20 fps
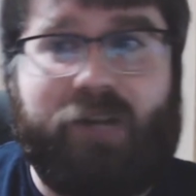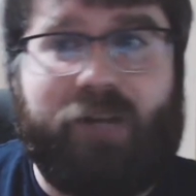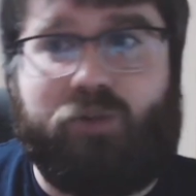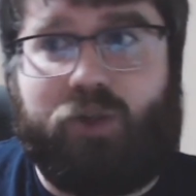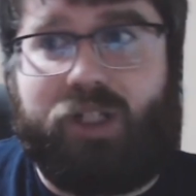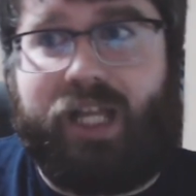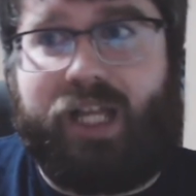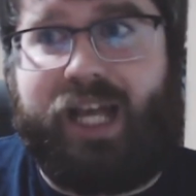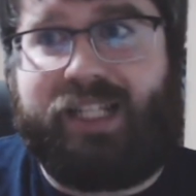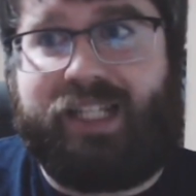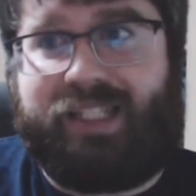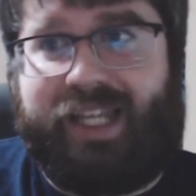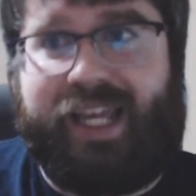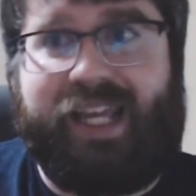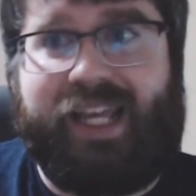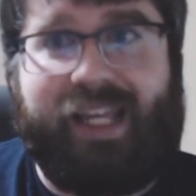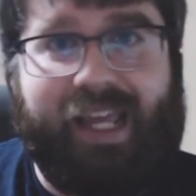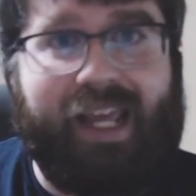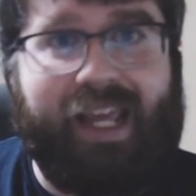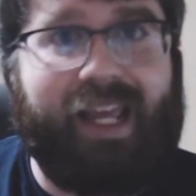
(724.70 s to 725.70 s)
realizing
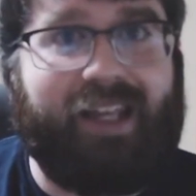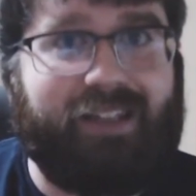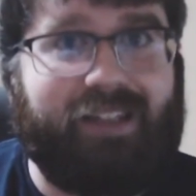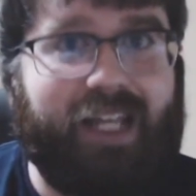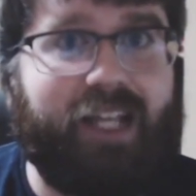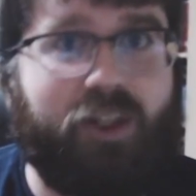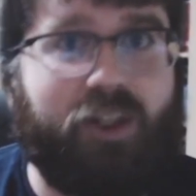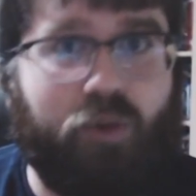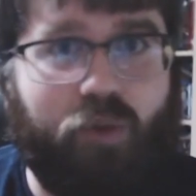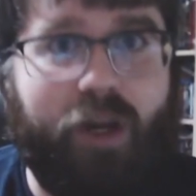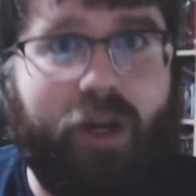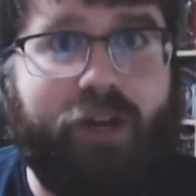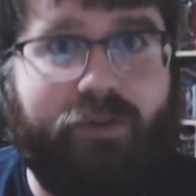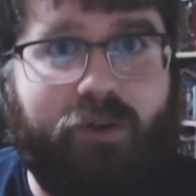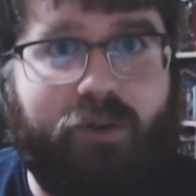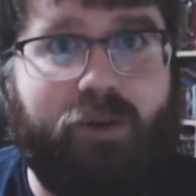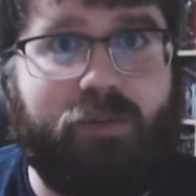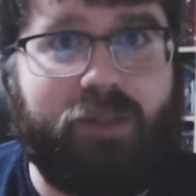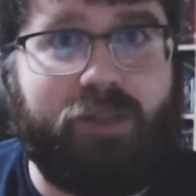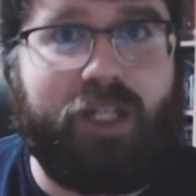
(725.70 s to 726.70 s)
he take the ring
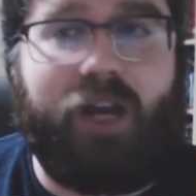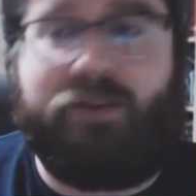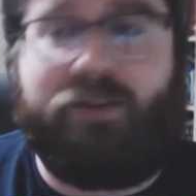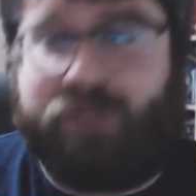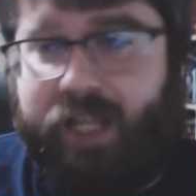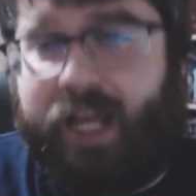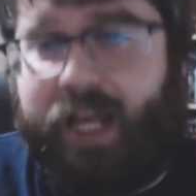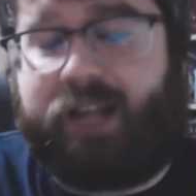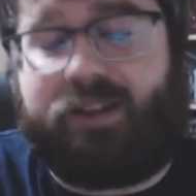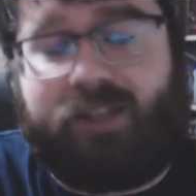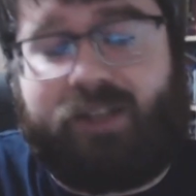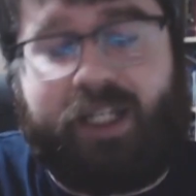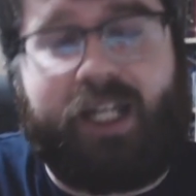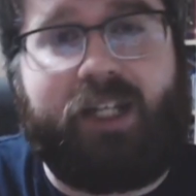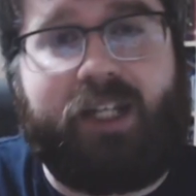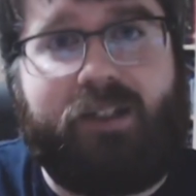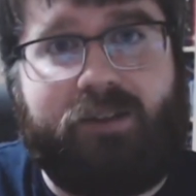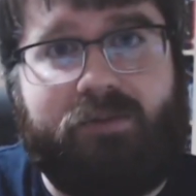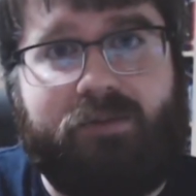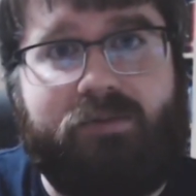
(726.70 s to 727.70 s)
for himself, take
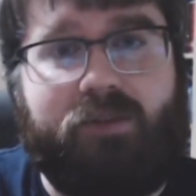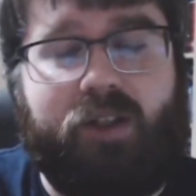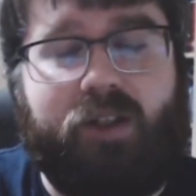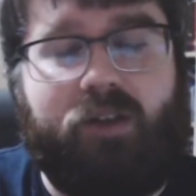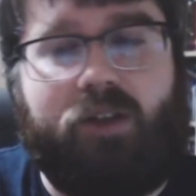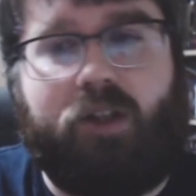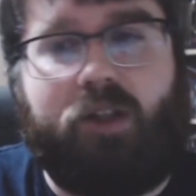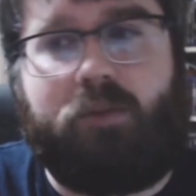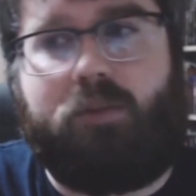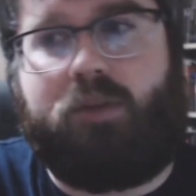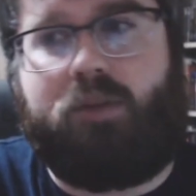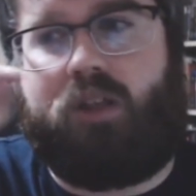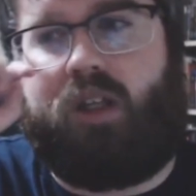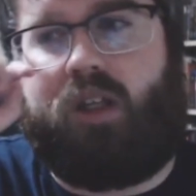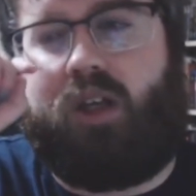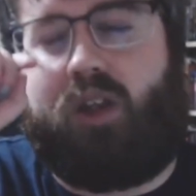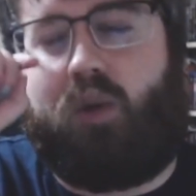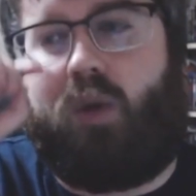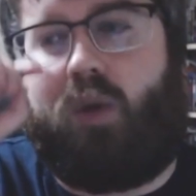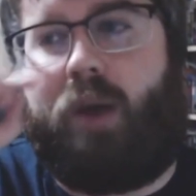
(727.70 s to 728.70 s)
the
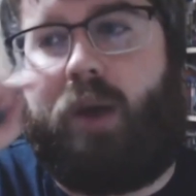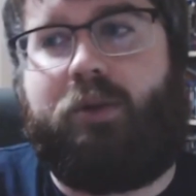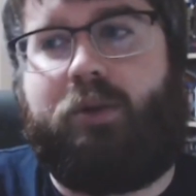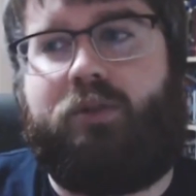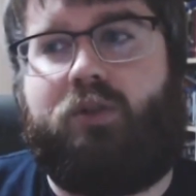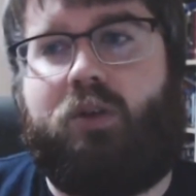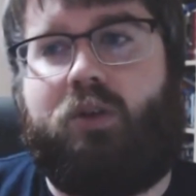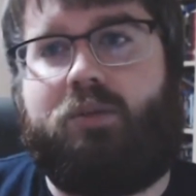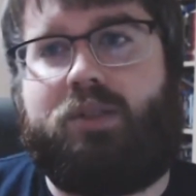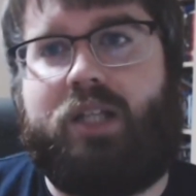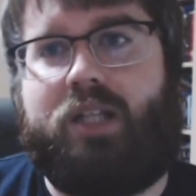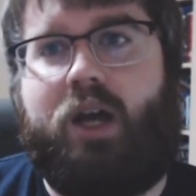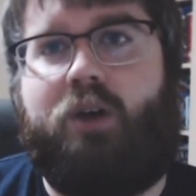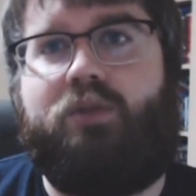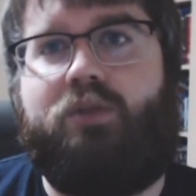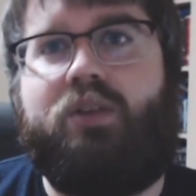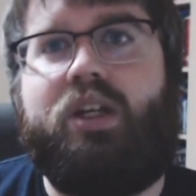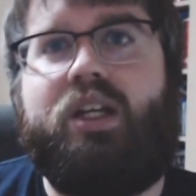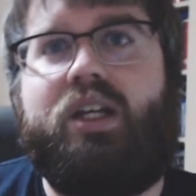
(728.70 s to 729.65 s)
weapon for himself.